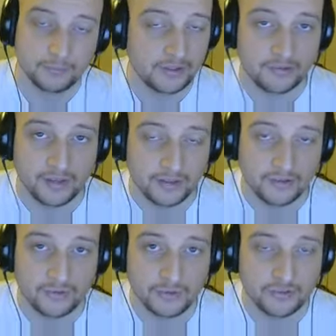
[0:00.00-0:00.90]
please like
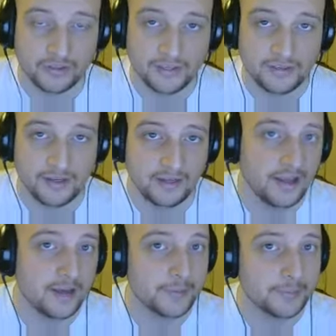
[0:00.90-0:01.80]
this video if you liked it,
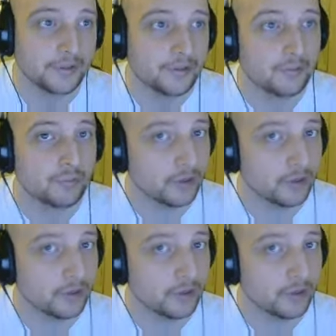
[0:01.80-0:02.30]
and comment below,